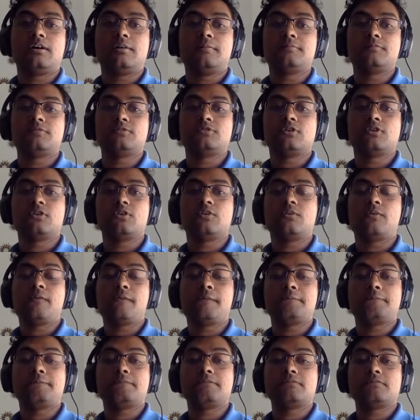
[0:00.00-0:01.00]
So
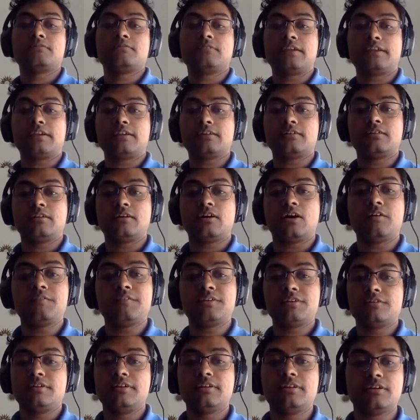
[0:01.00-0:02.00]
like
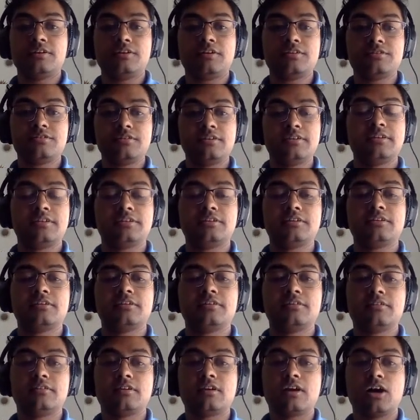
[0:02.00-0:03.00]
obviously that you can see that
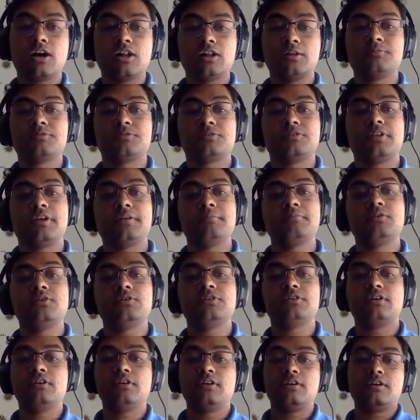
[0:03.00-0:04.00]
the columns are
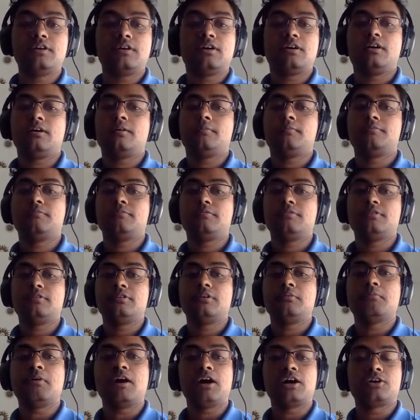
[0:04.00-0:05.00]
labeled.
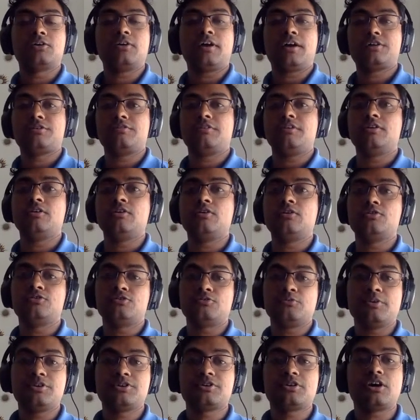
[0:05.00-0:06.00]
The model actually knows
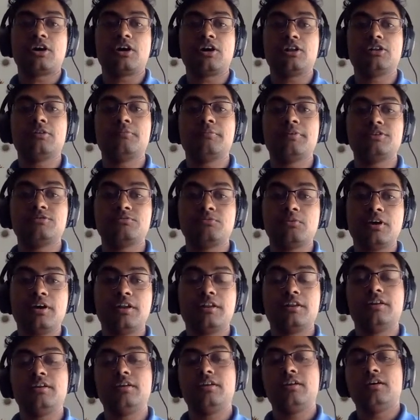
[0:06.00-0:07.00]
which column is
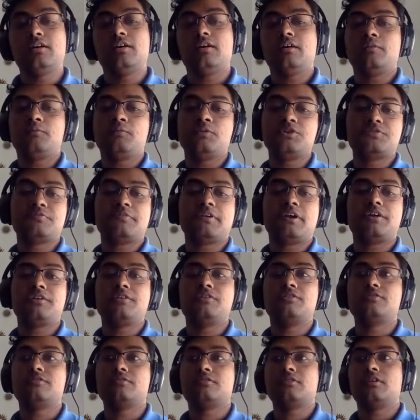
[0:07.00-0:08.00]
what, which
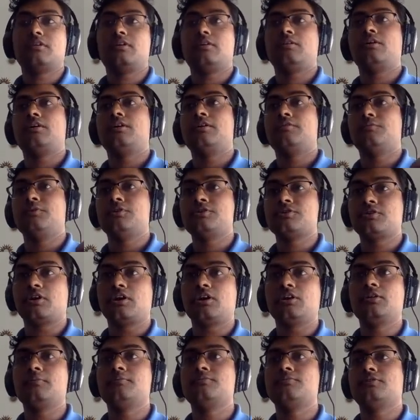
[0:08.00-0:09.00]
values are in which
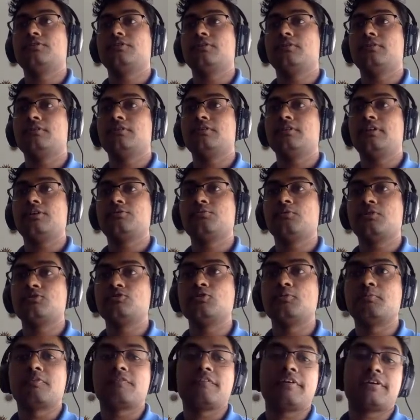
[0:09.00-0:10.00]
column. So that's what
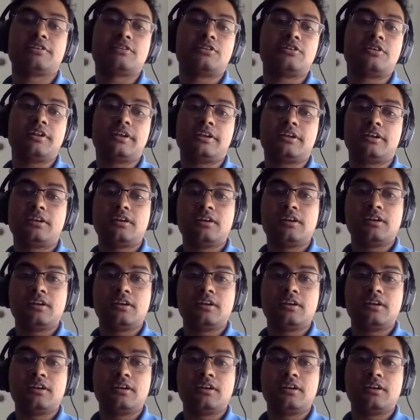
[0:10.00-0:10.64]
supervised learning